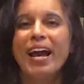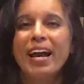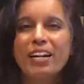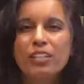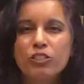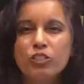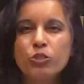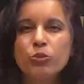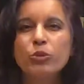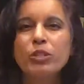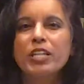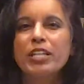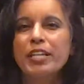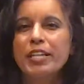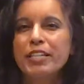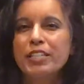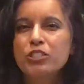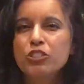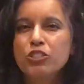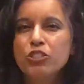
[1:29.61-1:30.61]

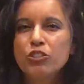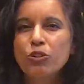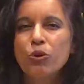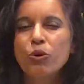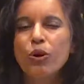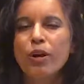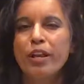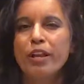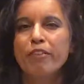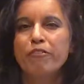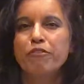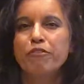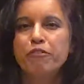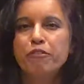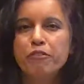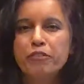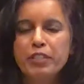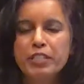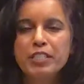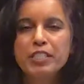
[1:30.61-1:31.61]
actually enjoy
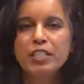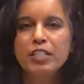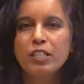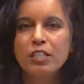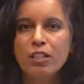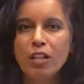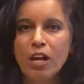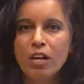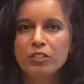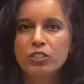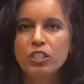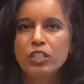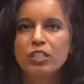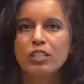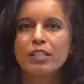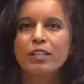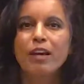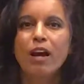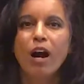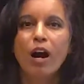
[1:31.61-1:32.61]

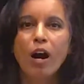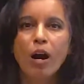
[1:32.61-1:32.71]
physiologically